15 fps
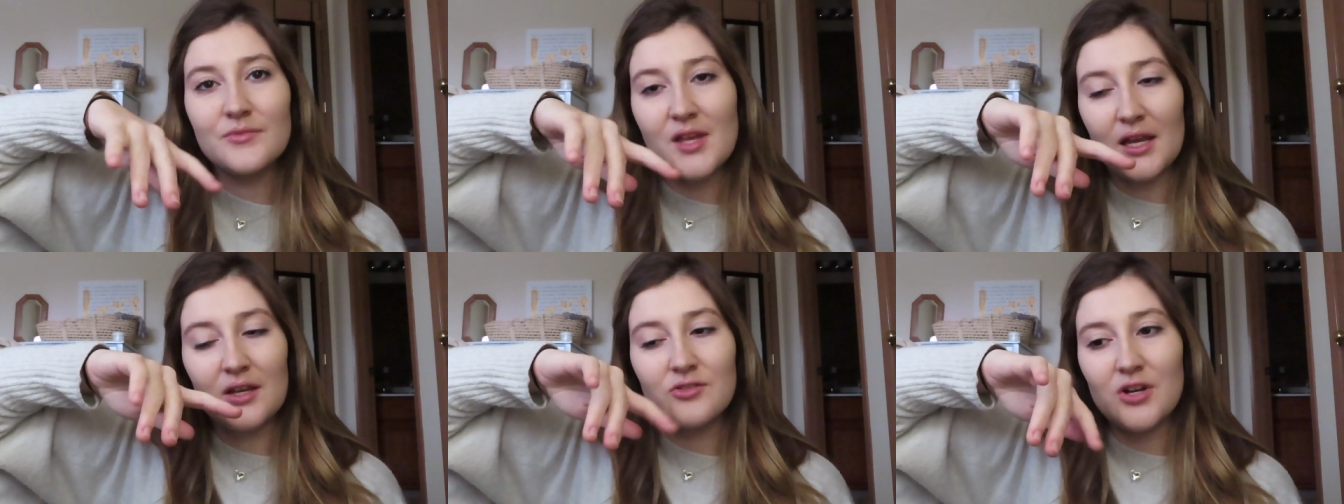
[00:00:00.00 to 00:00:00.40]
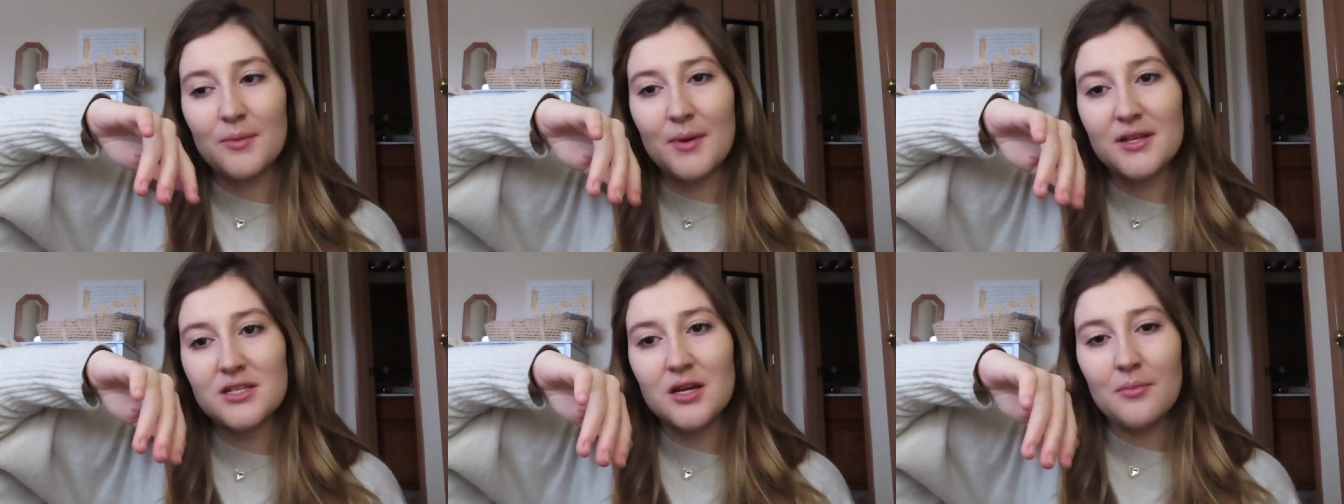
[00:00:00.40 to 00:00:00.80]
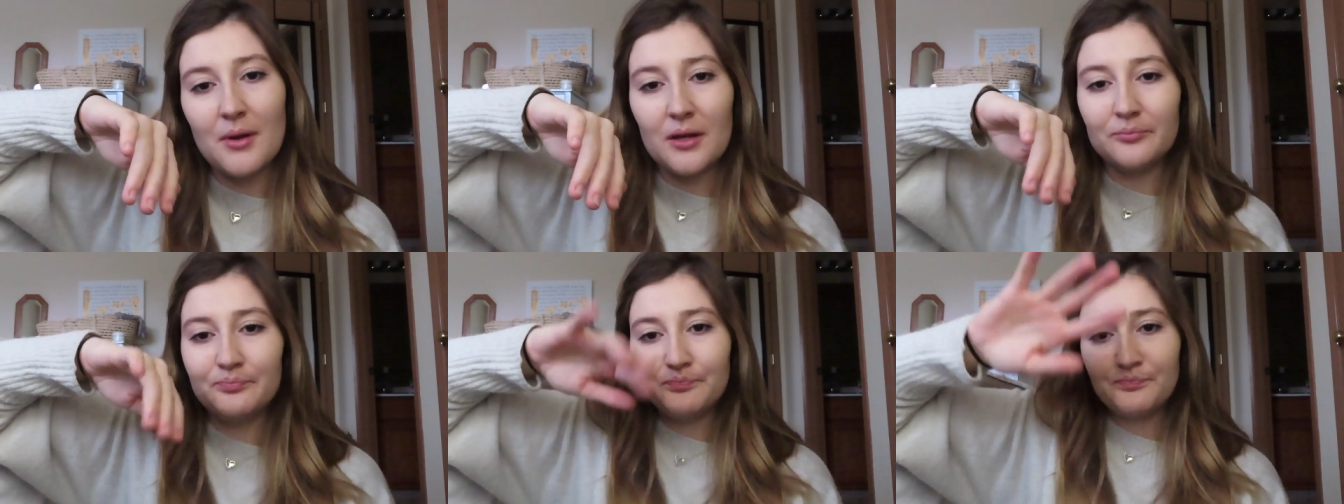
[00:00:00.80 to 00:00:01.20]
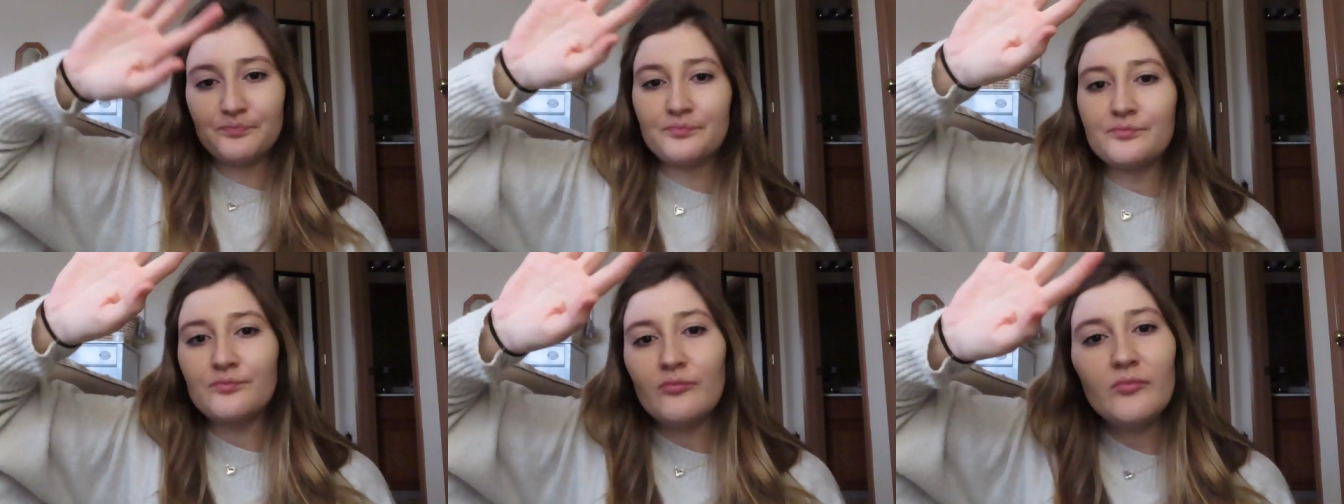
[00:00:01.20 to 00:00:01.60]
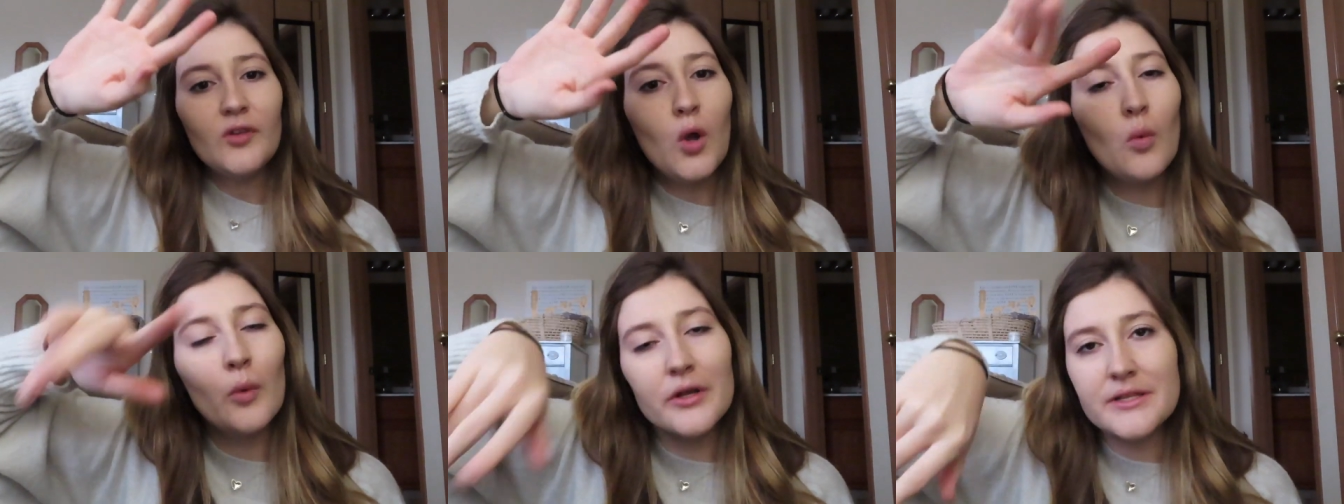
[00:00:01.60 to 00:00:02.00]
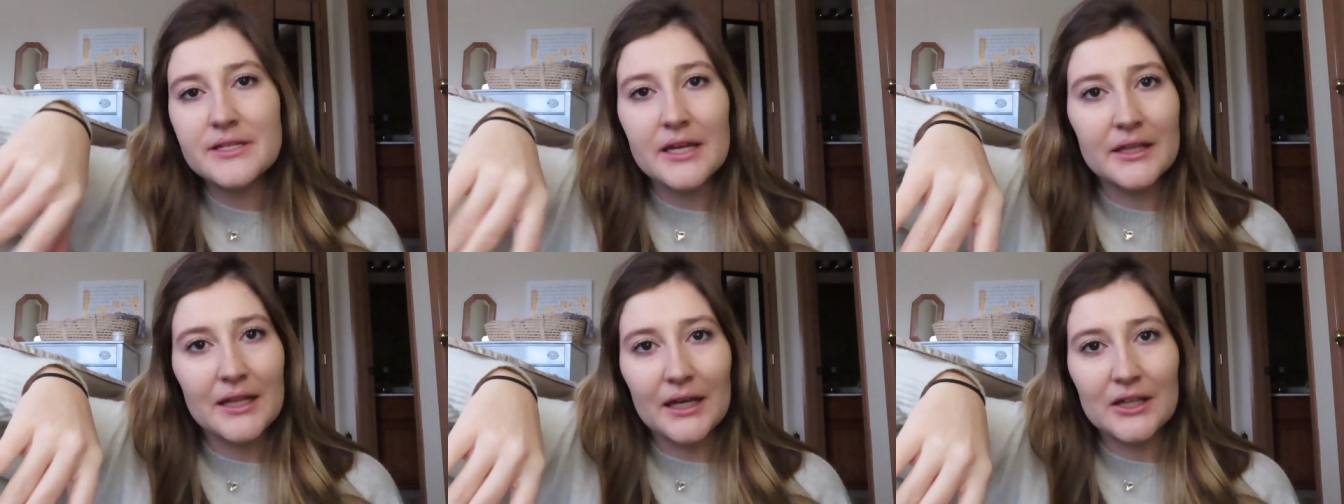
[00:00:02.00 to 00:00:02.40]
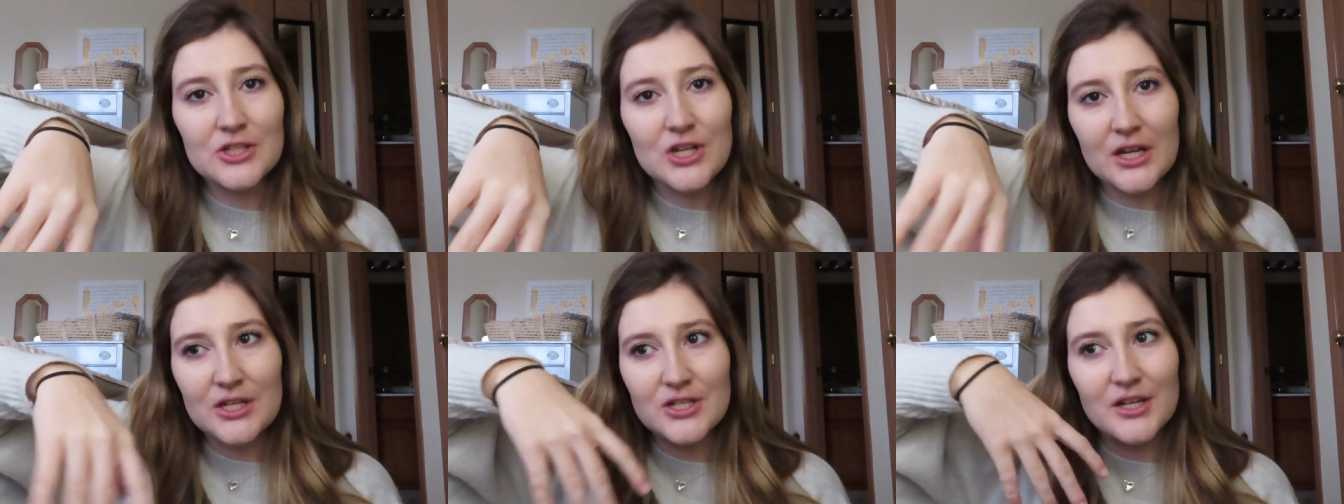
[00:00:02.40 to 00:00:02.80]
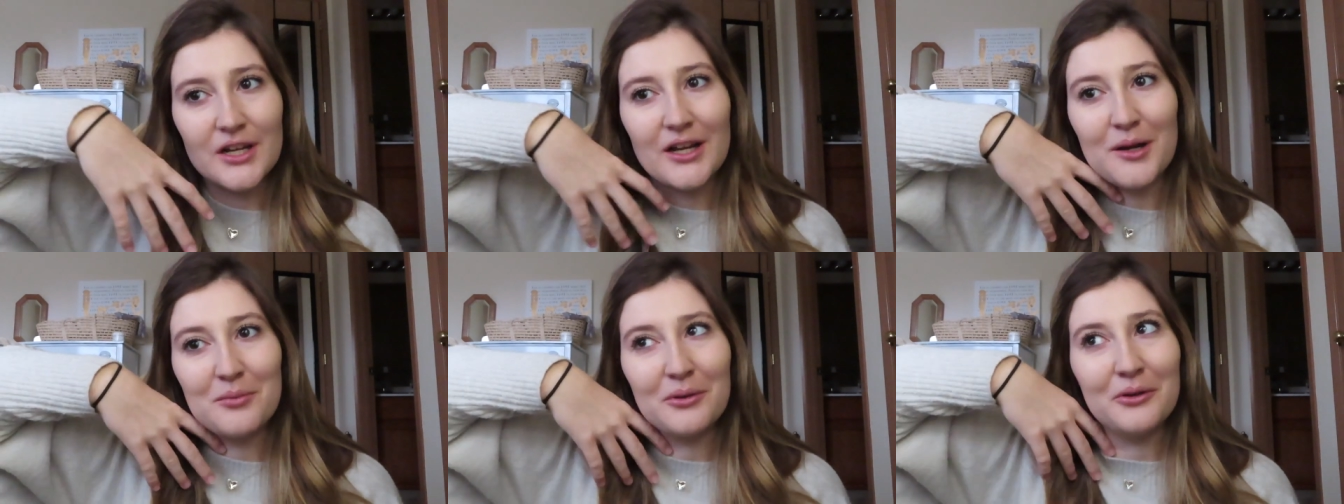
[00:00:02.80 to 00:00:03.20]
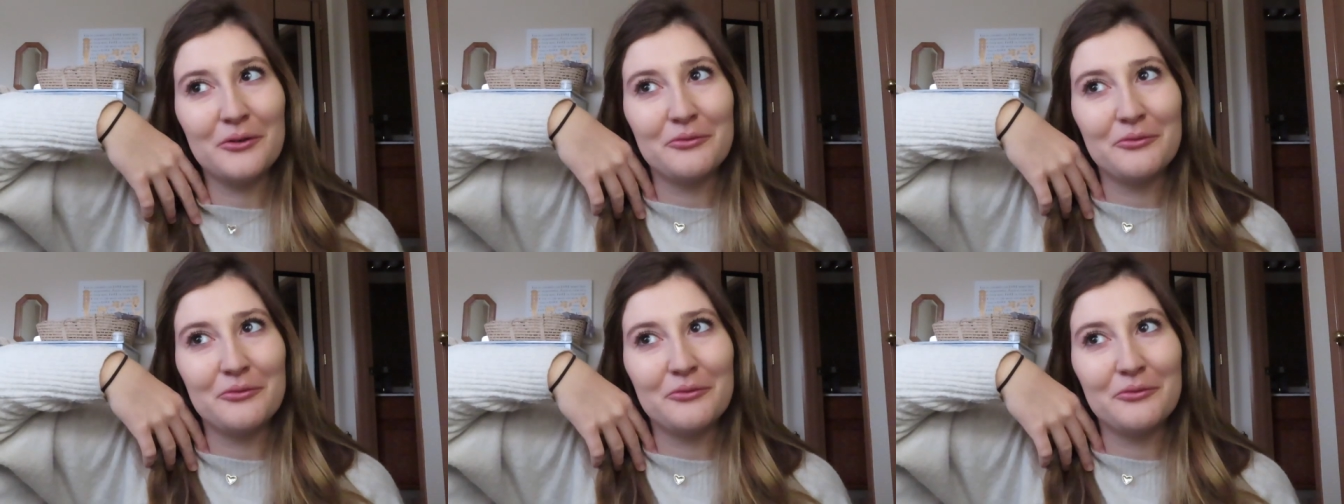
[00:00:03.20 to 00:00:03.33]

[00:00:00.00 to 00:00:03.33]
second trimester but once again that could change in a couple